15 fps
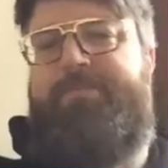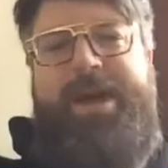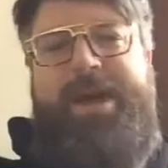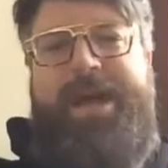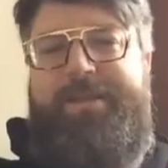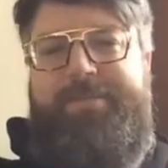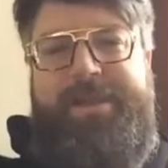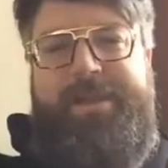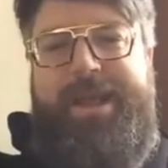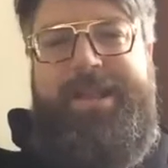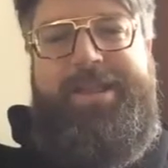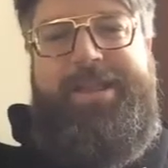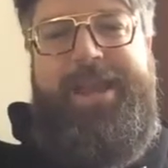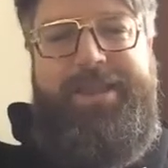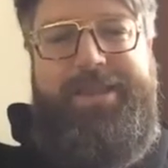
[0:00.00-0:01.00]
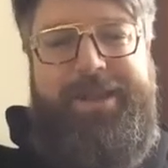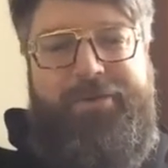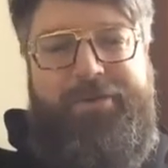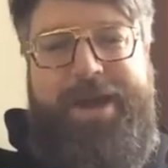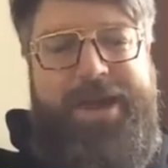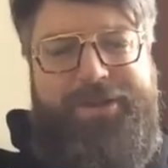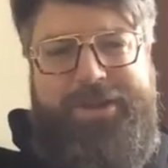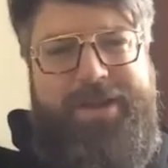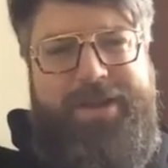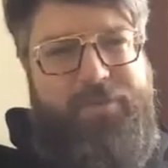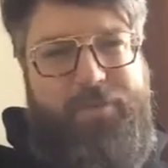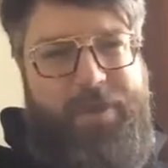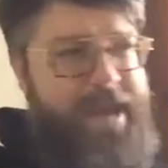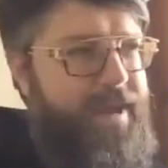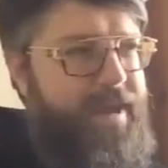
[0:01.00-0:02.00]
right, and the crashing of the
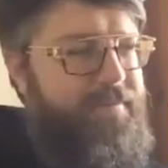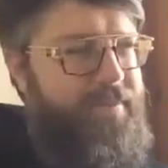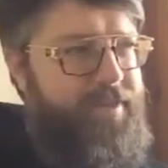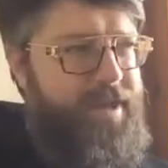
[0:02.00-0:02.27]
waves?